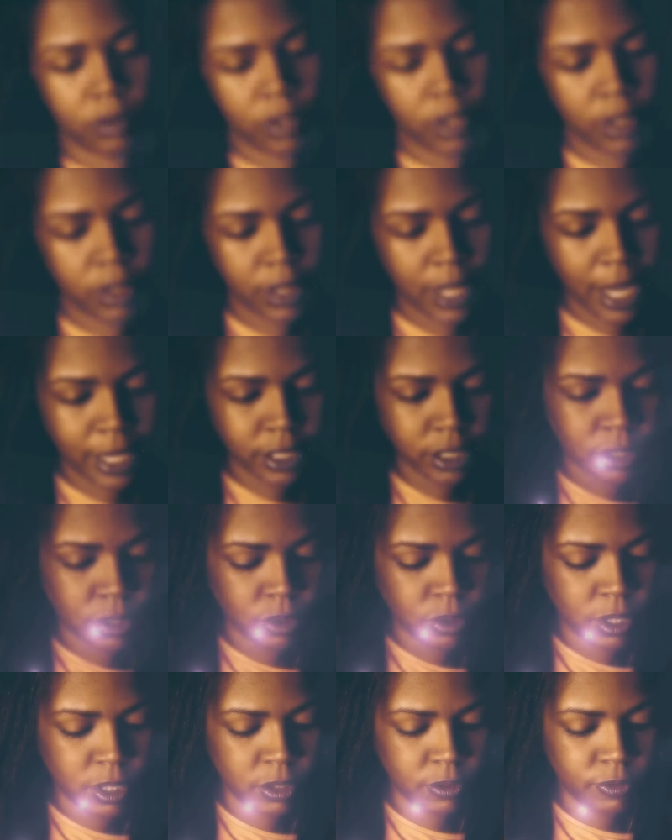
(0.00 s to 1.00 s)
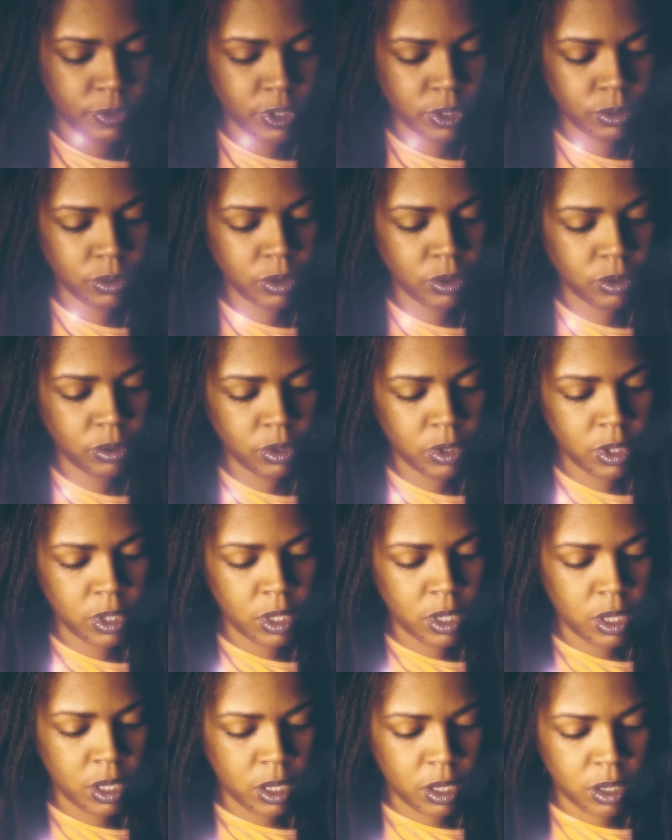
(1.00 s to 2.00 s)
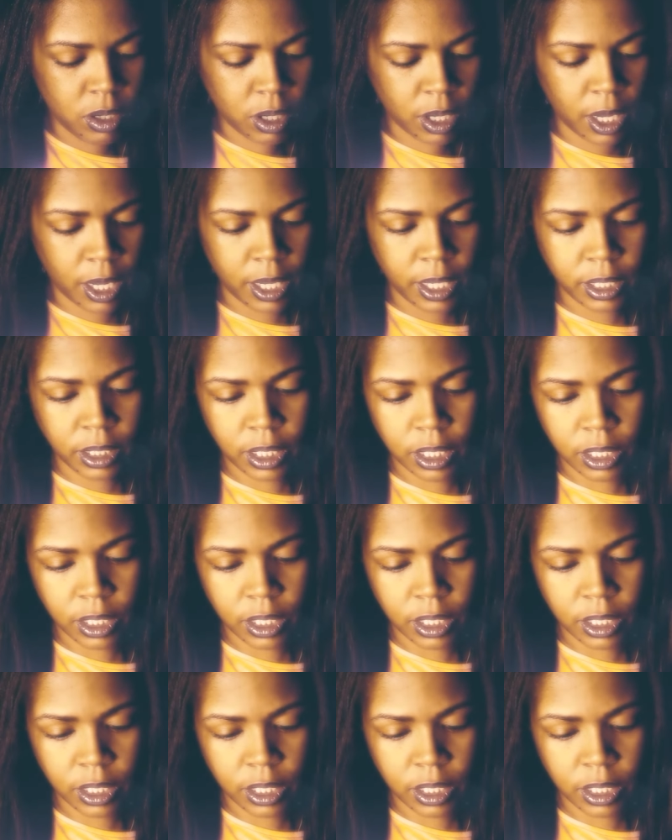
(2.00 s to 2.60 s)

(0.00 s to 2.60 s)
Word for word: They're a logical individual. Okay, it